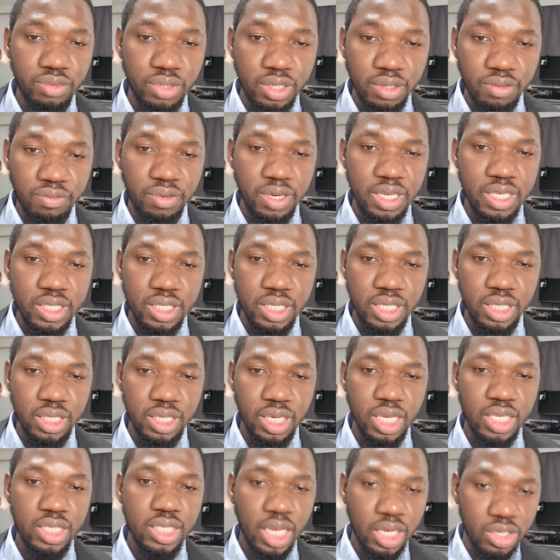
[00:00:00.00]
different
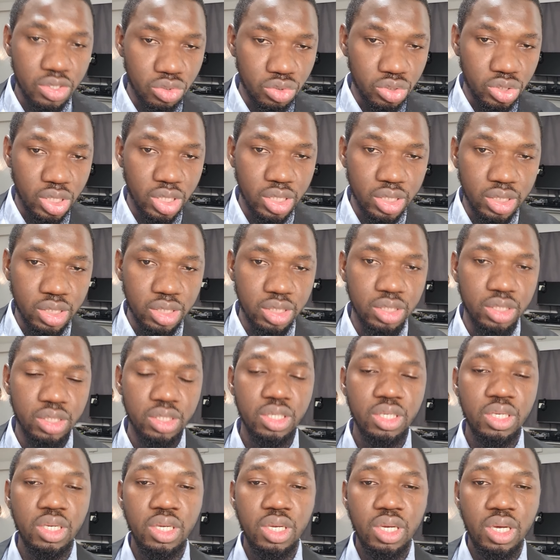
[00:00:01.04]
signals as you change
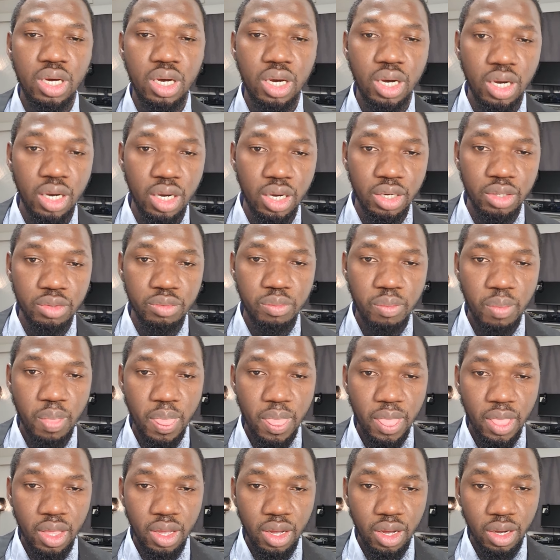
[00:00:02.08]
uh,
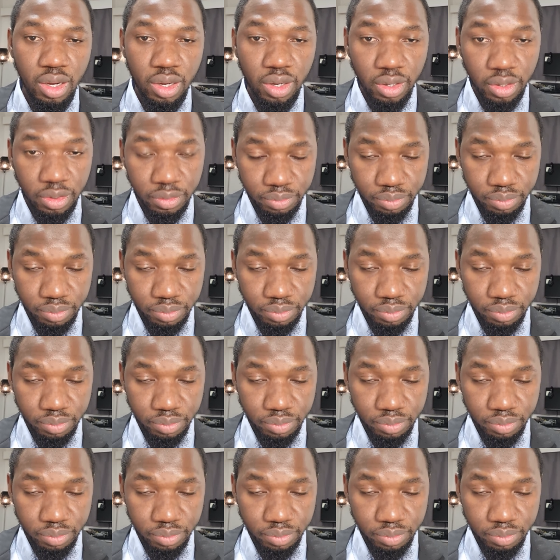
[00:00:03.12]
uh,